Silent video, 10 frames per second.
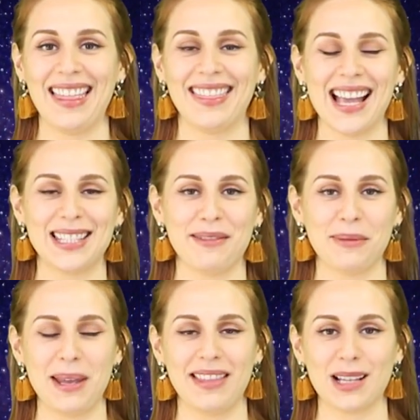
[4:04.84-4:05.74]
That's it
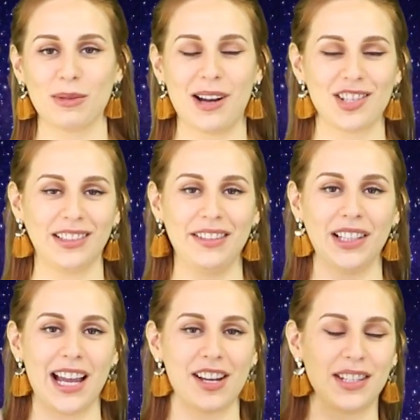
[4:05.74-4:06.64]
for me. Thanks for watching. Leave a
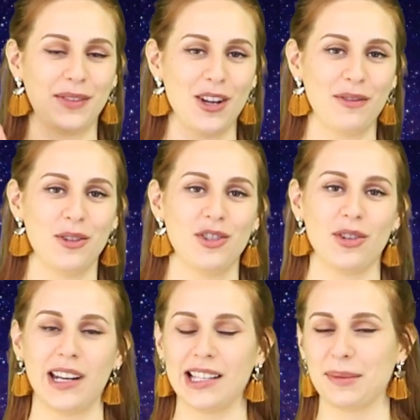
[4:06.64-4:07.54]
like on this video if you
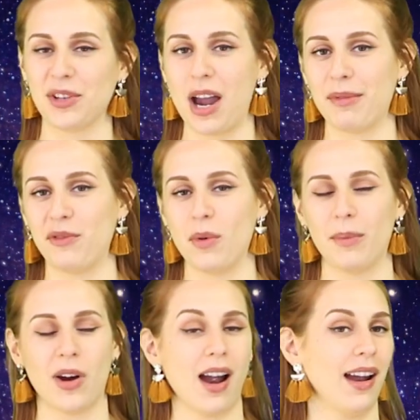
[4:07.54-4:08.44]
enjoyed it. Subscribe if you
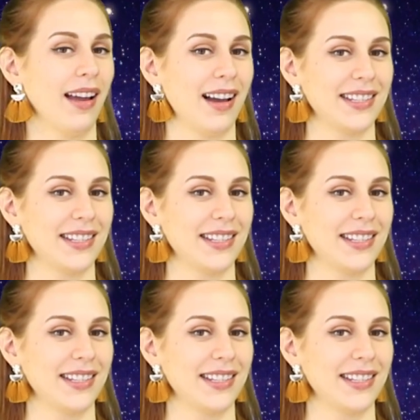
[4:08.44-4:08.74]
want more.